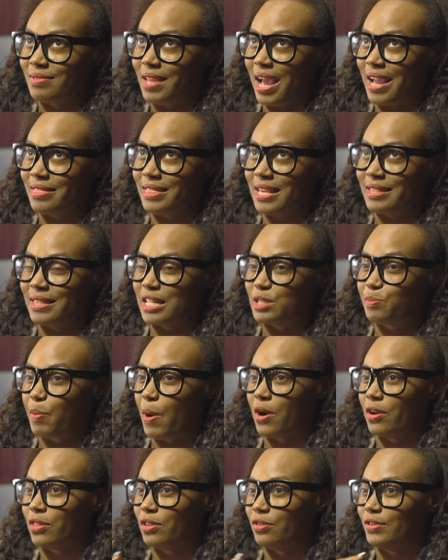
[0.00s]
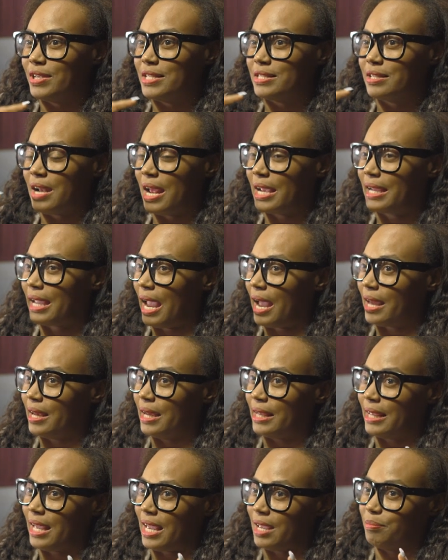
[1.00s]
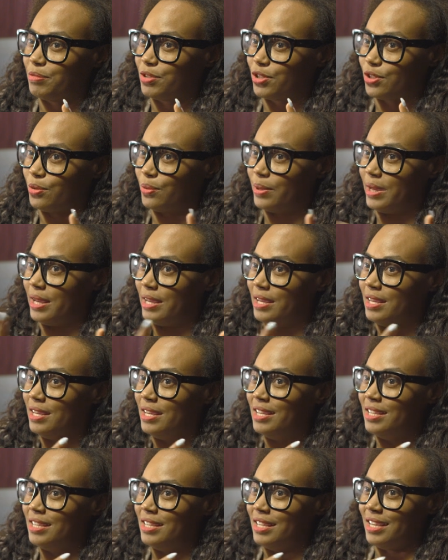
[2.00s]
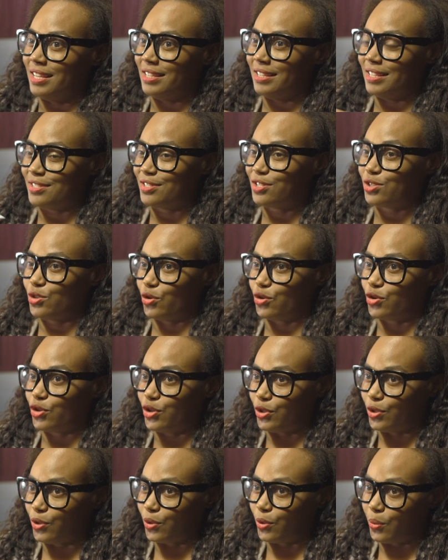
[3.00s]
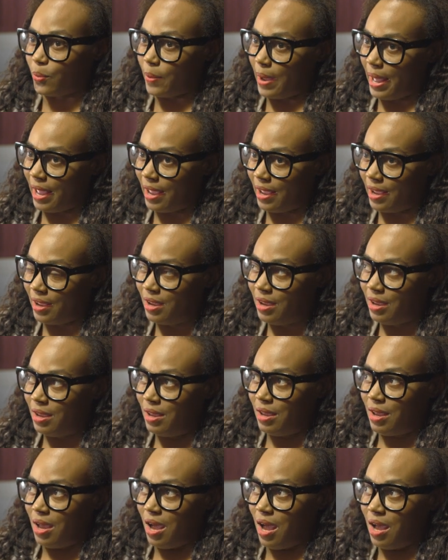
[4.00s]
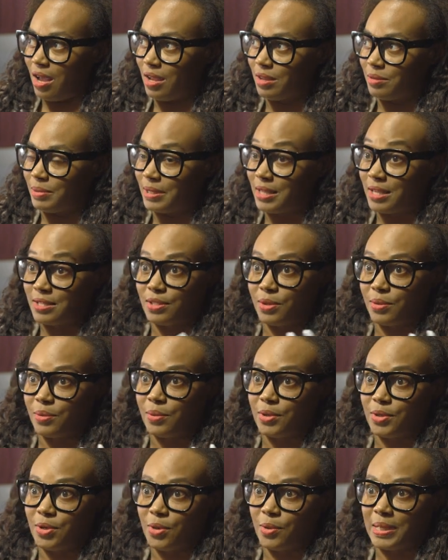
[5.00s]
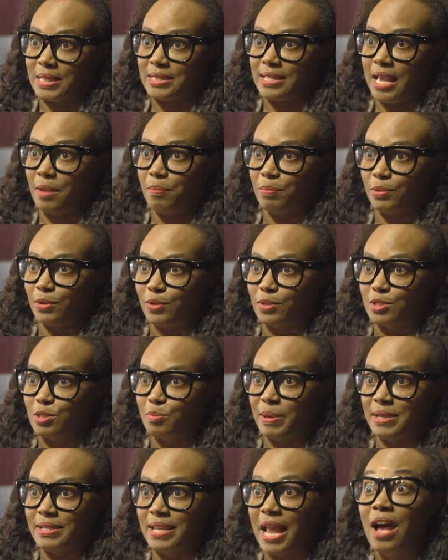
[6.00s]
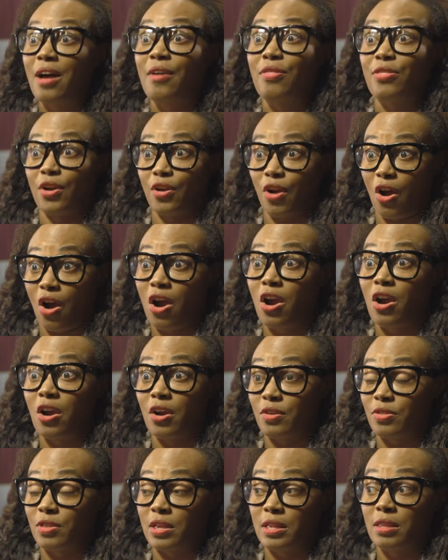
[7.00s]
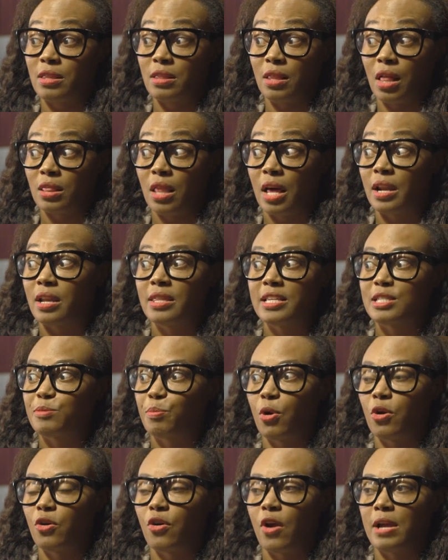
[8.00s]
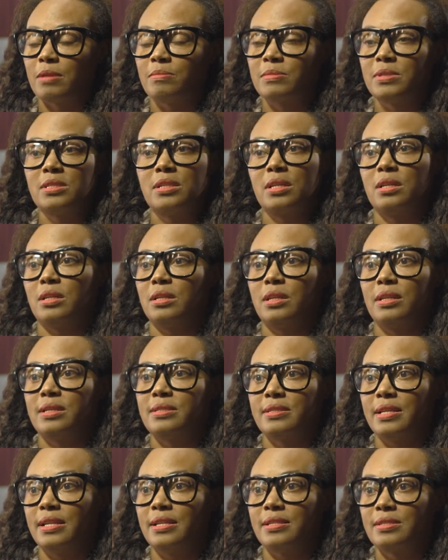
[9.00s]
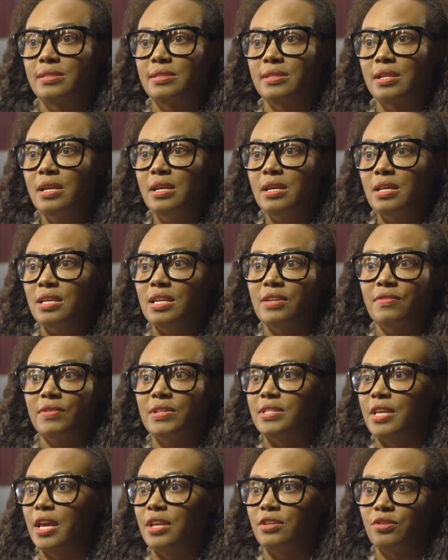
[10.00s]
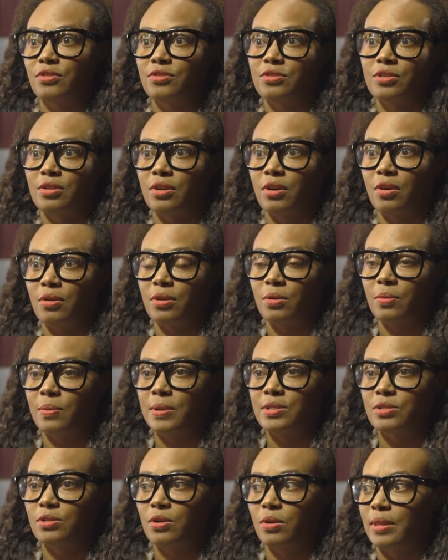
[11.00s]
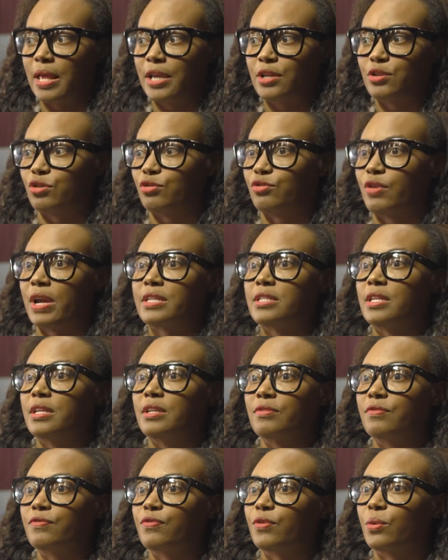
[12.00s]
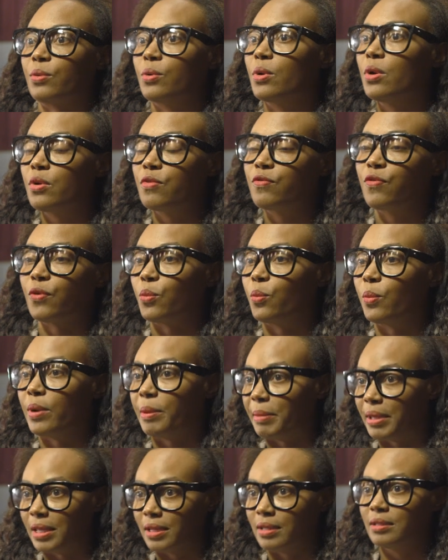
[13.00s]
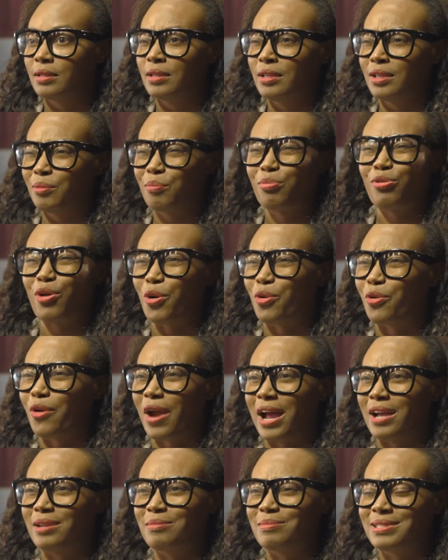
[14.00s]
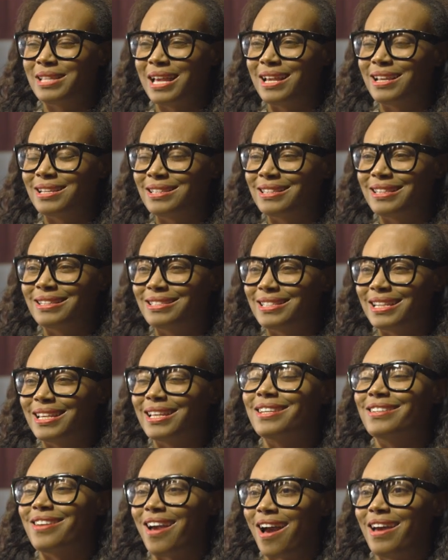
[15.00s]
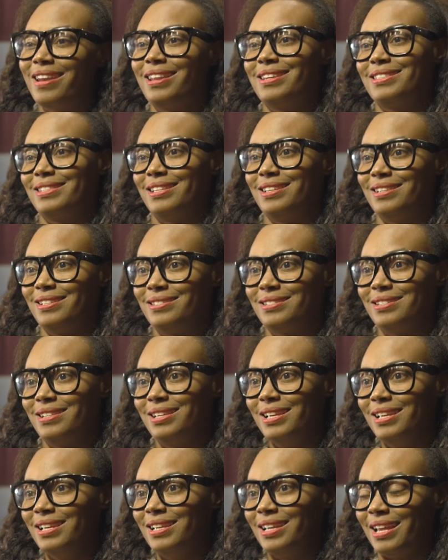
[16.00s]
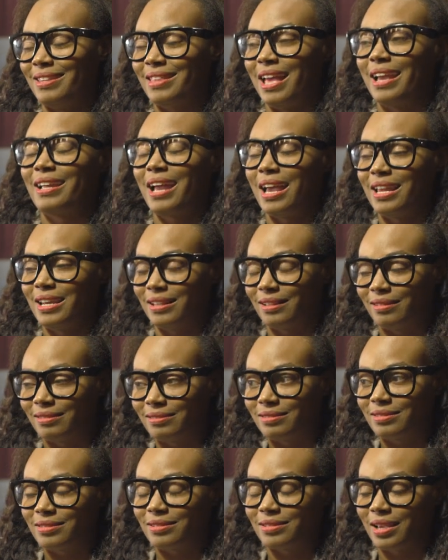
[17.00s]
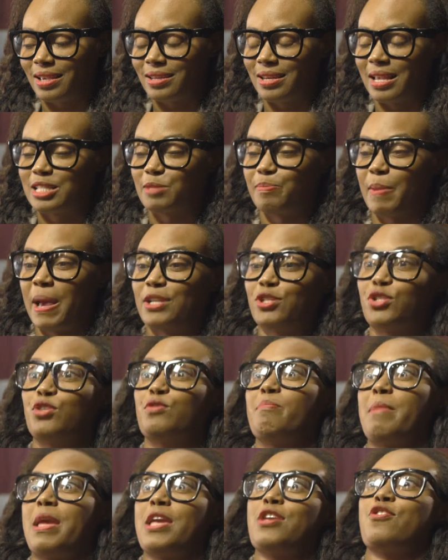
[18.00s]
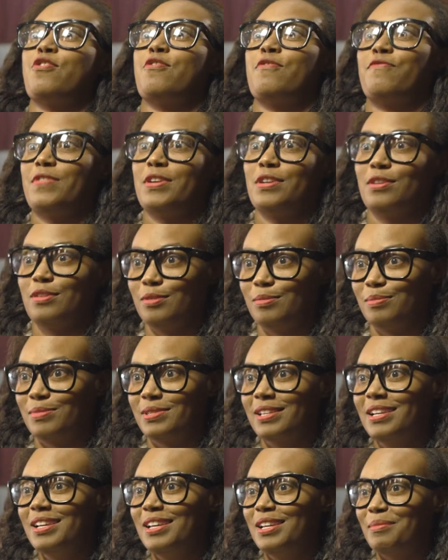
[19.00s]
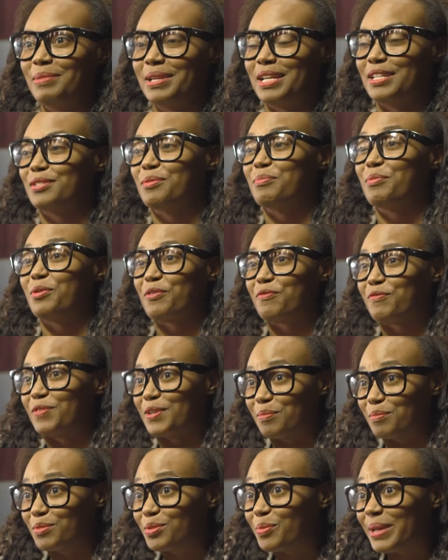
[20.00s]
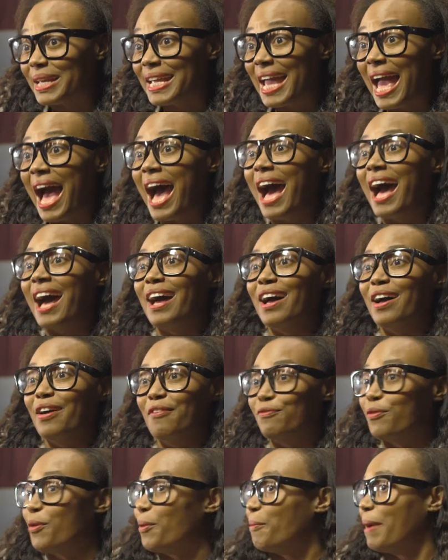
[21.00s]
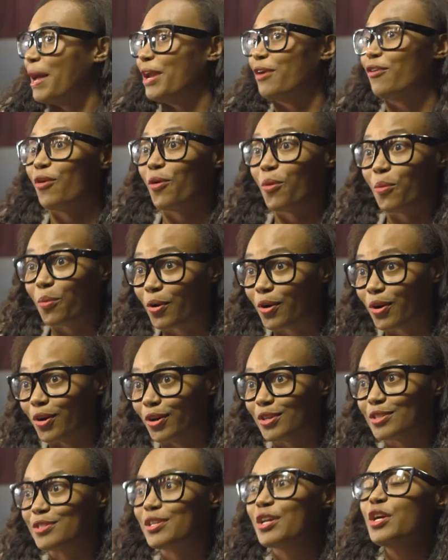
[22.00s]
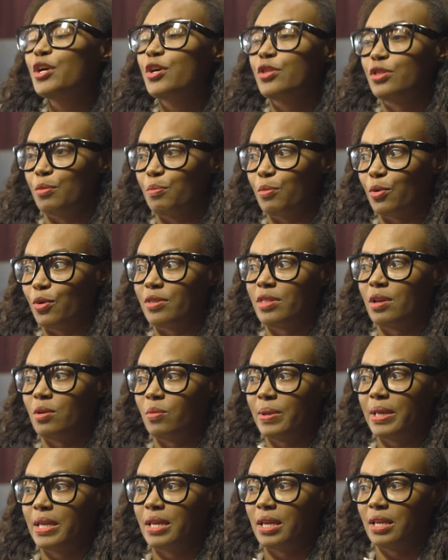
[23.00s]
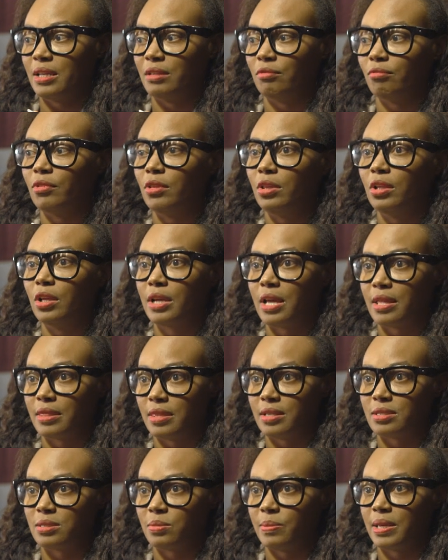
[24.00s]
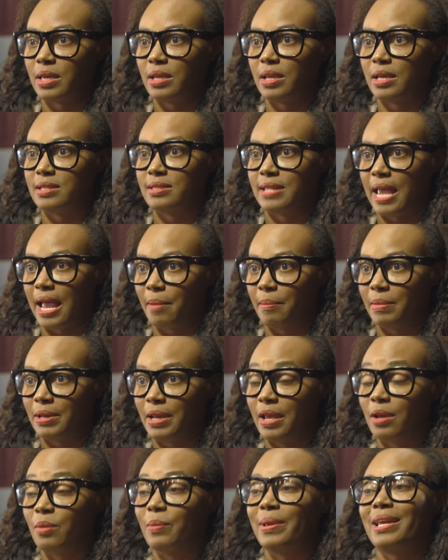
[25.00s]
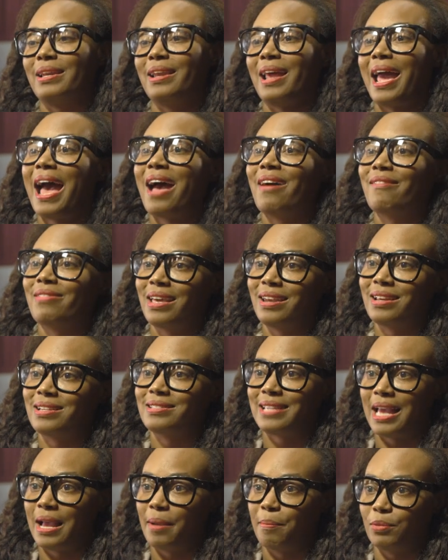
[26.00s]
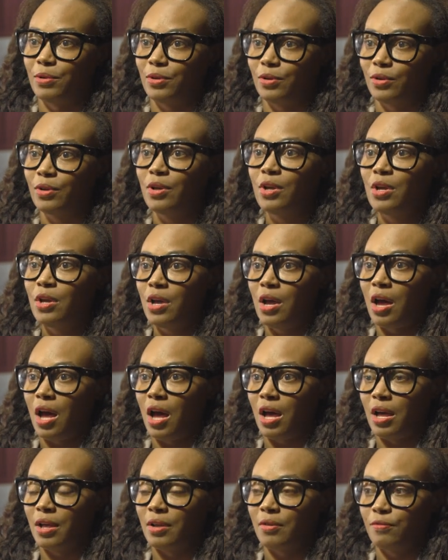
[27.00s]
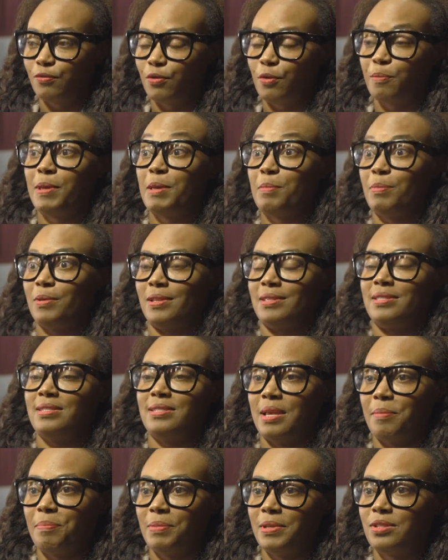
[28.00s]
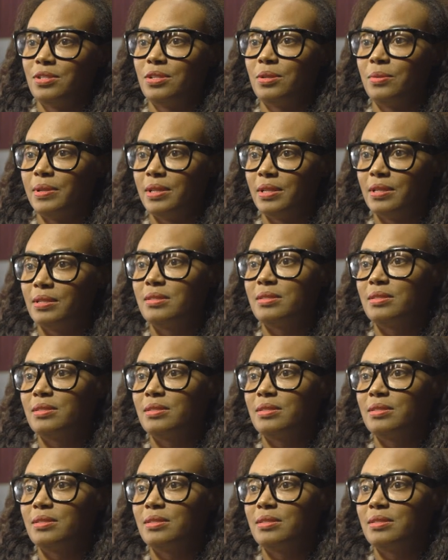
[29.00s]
I think that's part of the reason I kind of came to it in a circular way, because there were no examples. But now there are. A lot of these programs didn't exist even 10 years ago. There was no, like, directing for women programs. That did not exist. And that kind of connects back to make your films, because the more films we have, for better or worse, the more that we can look at this, we can examine it, we can have that example for people to step into it.